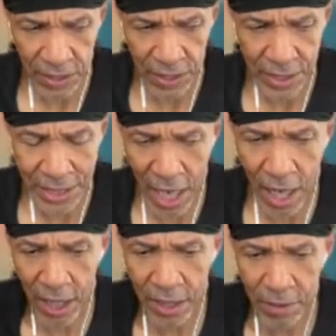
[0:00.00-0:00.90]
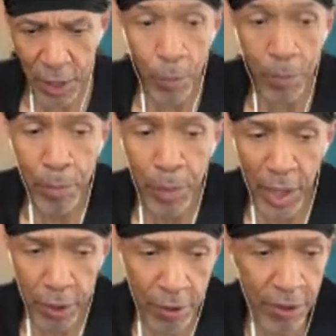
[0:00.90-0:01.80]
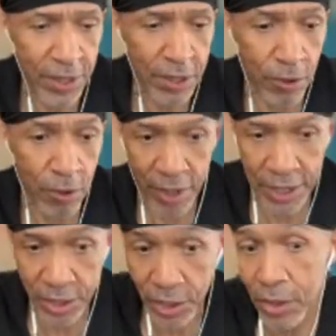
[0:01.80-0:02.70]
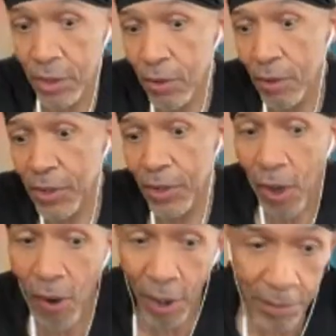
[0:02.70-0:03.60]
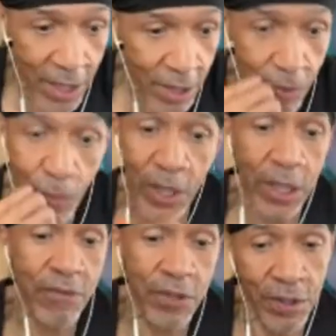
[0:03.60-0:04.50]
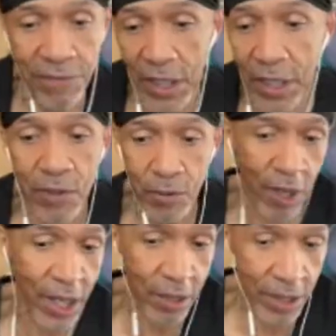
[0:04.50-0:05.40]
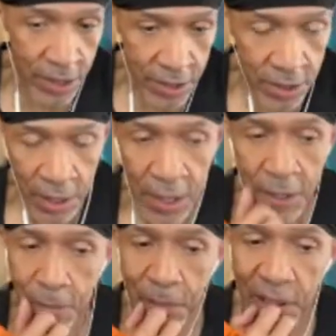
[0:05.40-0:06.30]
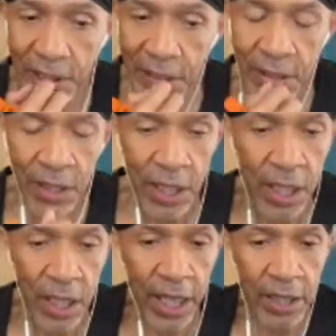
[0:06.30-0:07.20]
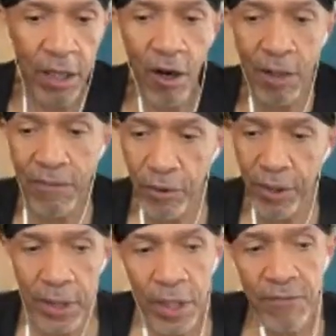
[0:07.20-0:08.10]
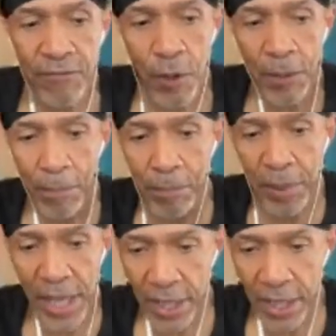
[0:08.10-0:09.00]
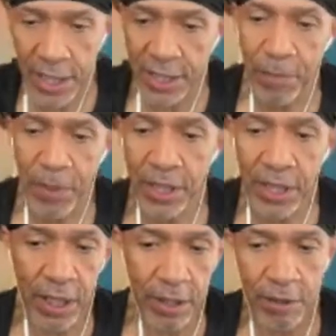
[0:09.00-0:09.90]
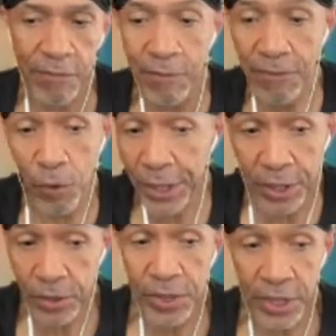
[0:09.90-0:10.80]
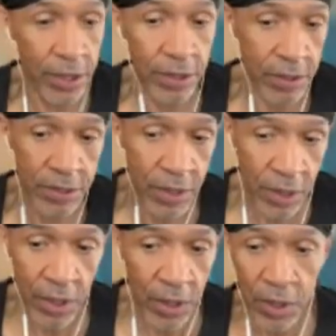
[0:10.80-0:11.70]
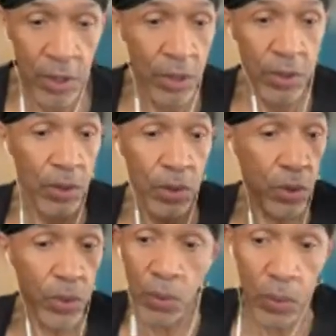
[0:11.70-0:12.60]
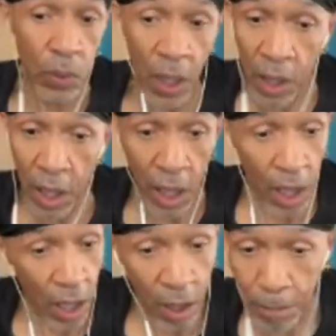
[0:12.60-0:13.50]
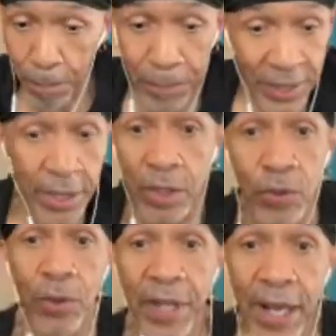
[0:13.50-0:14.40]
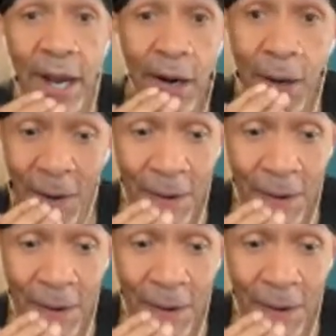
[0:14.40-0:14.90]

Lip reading: not better than Gretchen or Dogman or whatever your favorite record is, but an offering from a band that's been together for 42 years who are being who they are